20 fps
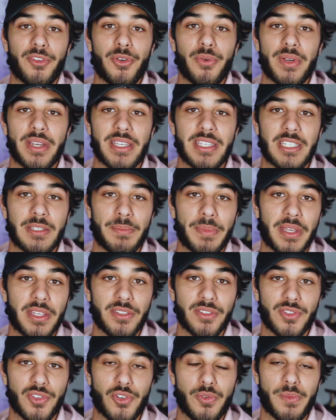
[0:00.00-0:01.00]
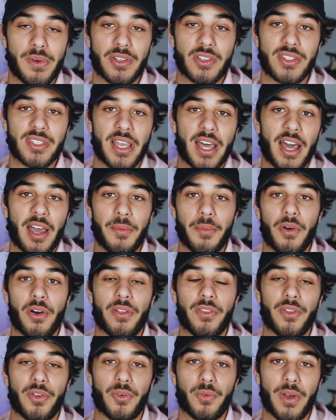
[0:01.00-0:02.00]
do is spend too much time
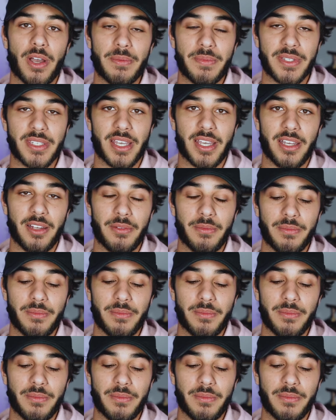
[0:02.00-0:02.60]
on their website.